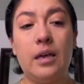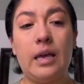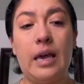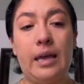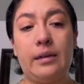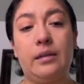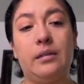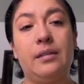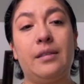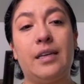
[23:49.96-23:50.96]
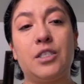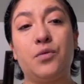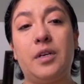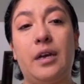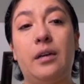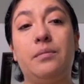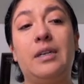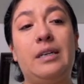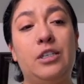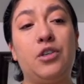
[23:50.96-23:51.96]
And that's what I'm
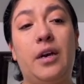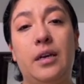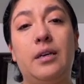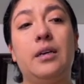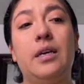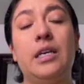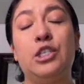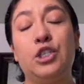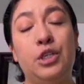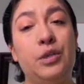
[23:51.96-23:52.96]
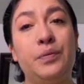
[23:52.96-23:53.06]
gonna try to do.